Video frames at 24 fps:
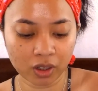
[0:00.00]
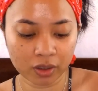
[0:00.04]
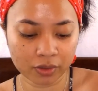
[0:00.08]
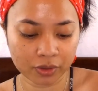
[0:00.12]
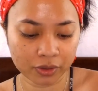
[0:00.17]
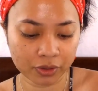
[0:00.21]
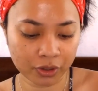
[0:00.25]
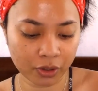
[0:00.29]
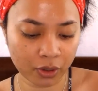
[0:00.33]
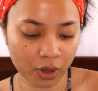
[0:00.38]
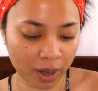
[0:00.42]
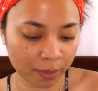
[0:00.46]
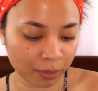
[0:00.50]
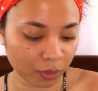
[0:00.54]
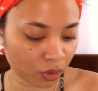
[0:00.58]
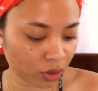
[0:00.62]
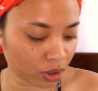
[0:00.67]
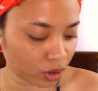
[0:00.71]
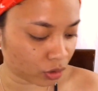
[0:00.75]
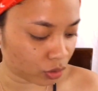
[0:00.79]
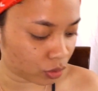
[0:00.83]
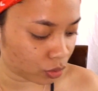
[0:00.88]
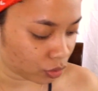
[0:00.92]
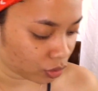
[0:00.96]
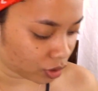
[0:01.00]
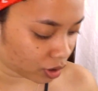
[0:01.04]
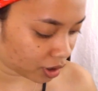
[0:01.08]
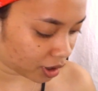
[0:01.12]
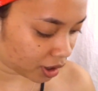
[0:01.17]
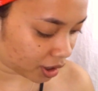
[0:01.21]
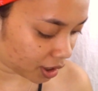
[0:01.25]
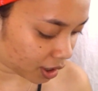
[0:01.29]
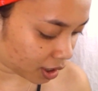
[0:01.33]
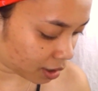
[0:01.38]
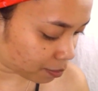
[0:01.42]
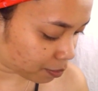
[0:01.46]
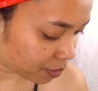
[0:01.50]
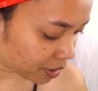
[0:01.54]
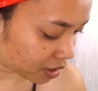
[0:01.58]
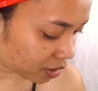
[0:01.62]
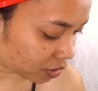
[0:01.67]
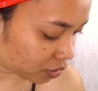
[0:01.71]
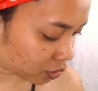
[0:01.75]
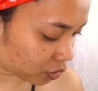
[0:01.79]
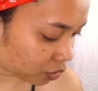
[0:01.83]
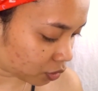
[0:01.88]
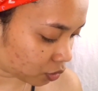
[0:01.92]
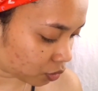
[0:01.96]
So I'm going to dip
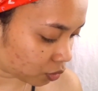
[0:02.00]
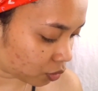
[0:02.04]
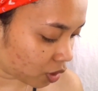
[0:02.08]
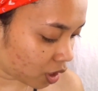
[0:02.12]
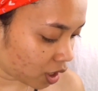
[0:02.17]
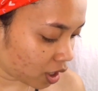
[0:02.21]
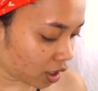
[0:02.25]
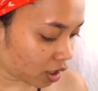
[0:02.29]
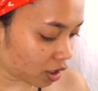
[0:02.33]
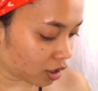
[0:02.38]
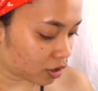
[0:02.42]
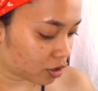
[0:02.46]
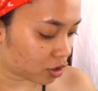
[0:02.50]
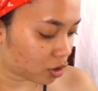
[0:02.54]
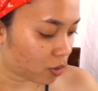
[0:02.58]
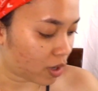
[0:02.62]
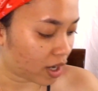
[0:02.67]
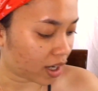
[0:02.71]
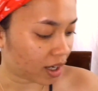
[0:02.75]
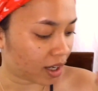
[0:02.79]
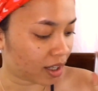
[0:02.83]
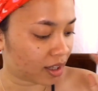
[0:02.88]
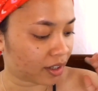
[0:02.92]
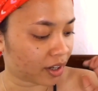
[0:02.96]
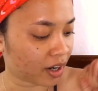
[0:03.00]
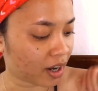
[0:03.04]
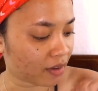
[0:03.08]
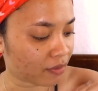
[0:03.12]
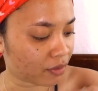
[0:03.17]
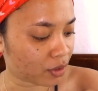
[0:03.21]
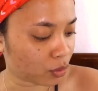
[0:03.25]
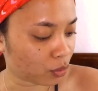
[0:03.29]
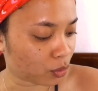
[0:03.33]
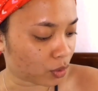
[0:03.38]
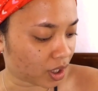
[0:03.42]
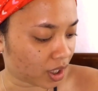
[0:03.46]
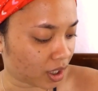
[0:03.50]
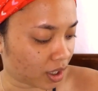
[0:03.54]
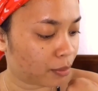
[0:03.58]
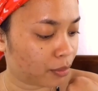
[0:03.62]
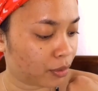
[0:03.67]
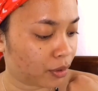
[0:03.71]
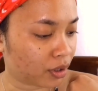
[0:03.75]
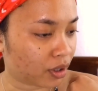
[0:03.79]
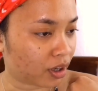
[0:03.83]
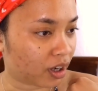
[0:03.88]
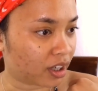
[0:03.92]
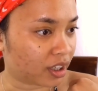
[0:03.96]
into, so what color haven't we
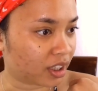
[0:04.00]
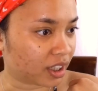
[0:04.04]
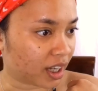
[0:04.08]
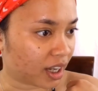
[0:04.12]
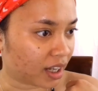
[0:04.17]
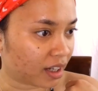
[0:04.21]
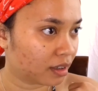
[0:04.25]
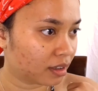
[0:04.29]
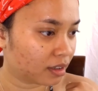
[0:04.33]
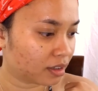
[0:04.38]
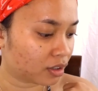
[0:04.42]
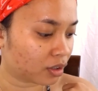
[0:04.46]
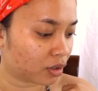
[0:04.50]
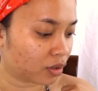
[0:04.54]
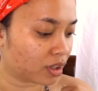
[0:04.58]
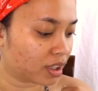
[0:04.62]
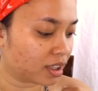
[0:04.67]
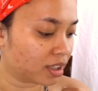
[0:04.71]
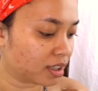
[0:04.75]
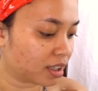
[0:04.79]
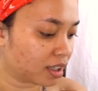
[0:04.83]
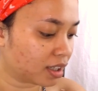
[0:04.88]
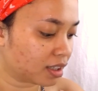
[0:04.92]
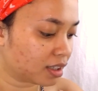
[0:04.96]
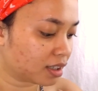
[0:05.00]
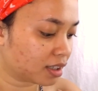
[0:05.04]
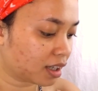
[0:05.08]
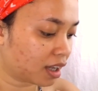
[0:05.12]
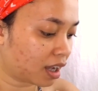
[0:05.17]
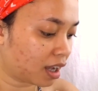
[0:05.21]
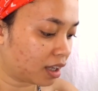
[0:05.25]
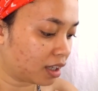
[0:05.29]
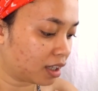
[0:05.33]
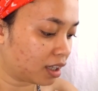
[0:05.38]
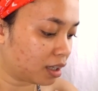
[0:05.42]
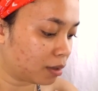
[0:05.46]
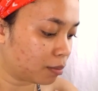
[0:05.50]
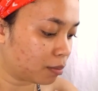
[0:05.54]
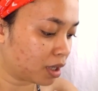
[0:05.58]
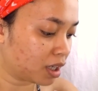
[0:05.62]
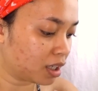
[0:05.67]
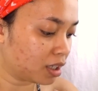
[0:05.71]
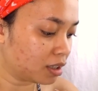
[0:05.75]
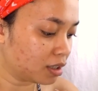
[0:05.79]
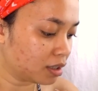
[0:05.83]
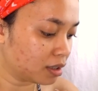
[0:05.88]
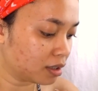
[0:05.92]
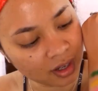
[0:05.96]
put on yet? So this is
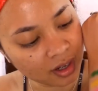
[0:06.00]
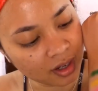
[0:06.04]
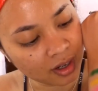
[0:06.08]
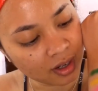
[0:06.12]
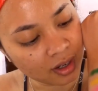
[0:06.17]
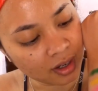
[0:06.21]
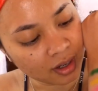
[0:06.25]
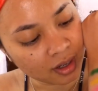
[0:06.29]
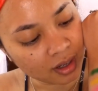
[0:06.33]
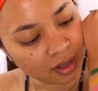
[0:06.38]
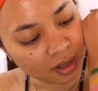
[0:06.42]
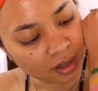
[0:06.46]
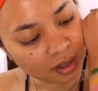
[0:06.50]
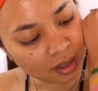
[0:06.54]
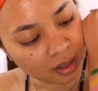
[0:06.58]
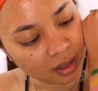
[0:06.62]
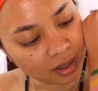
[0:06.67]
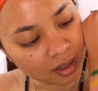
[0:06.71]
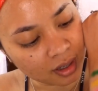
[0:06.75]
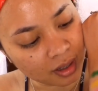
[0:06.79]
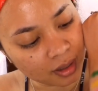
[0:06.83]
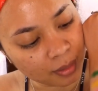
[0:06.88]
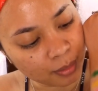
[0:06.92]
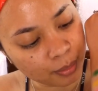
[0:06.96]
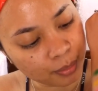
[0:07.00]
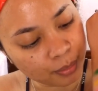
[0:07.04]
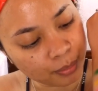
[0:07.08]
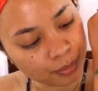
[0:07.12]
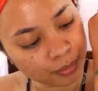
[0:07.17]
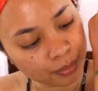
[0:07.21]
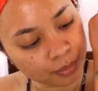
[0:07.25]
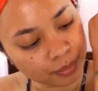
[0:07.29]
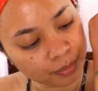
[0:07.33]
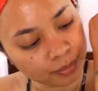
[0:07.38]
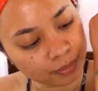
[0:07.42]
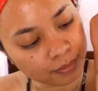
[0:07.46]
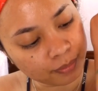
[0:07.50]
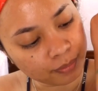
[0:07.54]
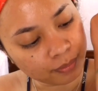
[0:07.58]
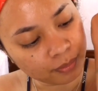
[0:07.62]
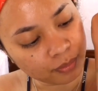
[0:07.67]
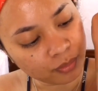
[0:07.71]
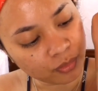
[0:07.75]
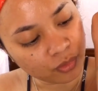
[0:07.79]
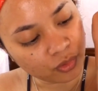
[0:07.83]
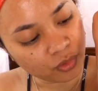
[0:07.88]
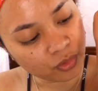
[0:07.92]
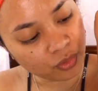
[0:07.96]
Kahima. This color is
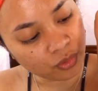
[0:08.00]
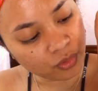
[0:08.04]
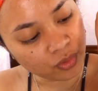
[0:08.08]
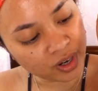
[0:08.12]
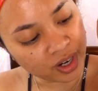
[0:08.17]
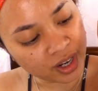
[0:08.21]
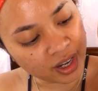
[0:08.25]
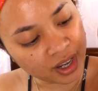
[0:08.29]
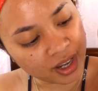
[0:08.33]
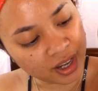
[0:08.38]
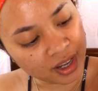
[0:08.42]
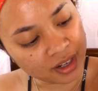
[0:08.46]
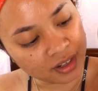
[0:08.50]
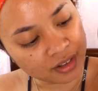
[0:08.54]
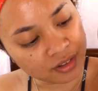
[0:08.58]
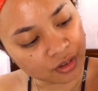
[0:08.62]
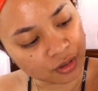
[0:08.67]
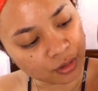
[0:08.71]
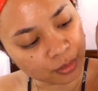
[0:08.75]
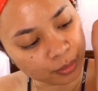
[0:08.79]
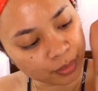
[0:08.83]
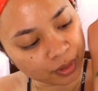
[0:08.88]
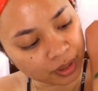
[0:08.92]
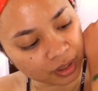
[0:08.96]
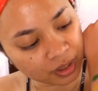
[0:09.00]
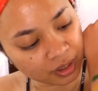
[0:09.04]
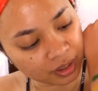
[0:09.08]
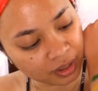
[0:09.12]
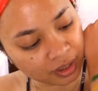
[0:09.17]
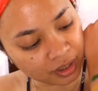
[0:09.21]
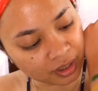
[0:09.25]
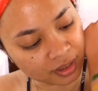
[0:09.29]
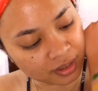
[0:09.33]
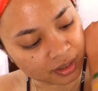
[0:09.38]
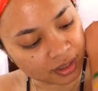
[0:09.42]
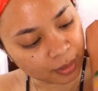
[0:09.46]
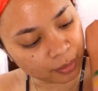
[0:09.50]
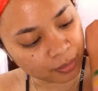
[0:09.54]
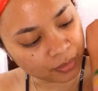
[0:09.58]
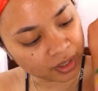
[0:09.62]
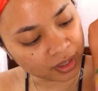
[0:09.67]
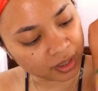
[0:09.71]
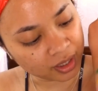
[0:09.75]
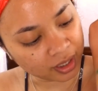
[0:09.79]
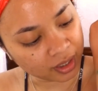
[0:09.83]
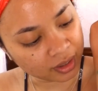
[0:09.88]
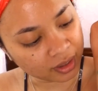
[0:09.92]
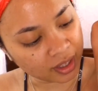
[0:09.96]
like red or burgundy,
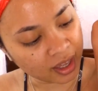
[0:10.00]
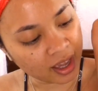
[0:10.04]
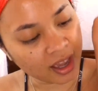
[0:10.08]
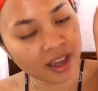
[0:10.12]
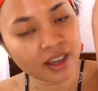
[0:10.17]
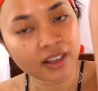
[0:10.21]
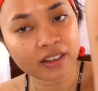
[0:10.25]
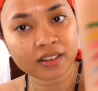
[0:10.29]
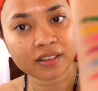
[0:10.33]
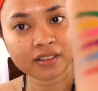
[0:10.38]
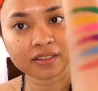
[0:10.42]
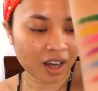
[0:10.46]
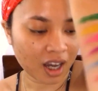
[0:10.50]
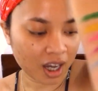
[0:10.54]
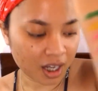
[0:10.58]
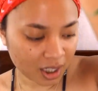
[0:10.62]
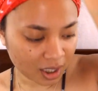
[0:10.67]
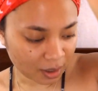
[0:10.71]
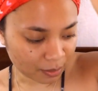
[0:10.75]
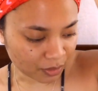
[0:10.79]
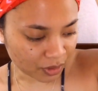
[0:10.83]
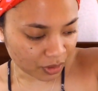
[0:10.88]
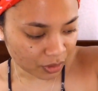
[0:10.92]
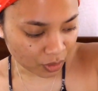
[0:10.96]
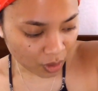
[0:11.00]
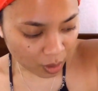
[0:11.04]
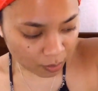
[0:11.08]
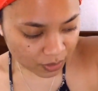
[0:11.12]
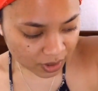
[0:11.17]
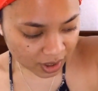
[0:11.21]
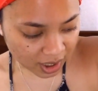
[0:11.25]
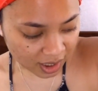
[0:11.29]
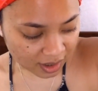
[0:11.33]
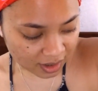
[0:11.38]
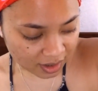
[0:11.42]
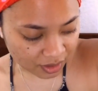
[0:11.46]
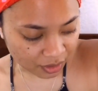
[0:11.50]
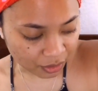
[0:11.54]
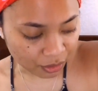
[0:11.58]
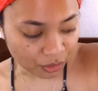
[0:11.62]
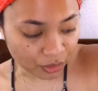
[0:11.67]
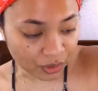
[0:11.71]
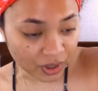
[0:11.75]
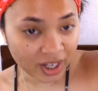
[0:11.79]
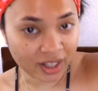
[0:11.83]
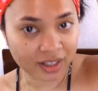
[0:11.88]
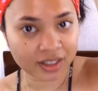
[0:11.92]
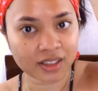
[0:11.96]
something like that. I am so obsessed. The
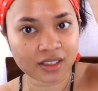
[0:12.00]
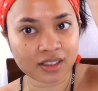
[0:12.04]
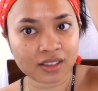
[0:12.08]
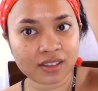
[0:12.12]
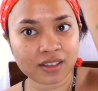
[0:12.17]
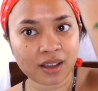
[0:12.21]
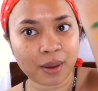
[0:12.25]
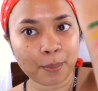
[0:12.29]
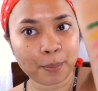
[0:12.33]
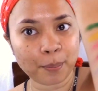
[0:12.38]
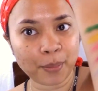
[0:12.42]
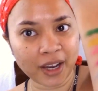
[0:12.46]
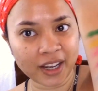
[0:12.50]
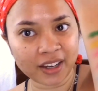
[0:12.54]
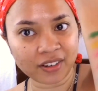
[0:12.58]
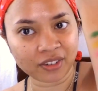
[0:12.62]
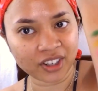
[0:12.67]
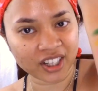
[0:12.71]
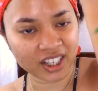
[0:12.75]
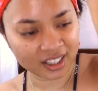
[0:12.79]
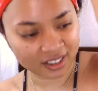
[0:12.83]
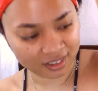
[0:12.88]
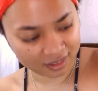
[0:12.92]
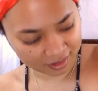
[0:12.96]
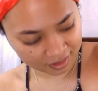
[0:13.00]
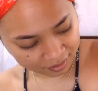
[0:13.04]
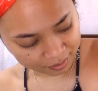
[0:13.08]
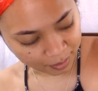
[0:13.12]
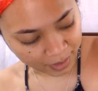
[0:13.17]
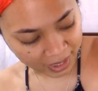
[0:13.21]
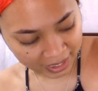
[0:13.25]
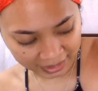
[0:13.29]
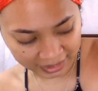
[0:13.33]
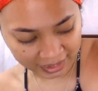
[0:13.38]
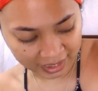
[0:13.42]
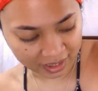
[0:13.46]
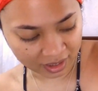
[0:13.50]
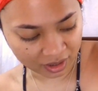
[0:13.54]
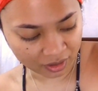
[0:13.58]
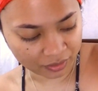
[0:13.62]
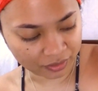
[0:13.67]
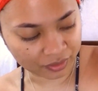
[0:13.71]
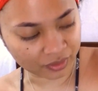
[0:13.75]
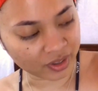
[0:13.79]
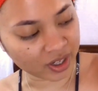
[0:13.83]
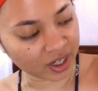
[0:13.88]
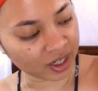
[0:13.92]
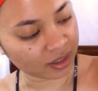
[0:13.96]
red is my kind of
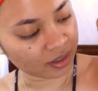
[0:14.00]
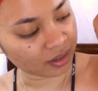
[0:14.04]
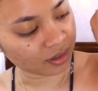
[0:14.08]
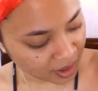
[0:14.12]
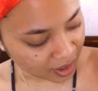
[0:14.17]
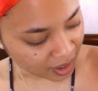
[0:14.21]
red.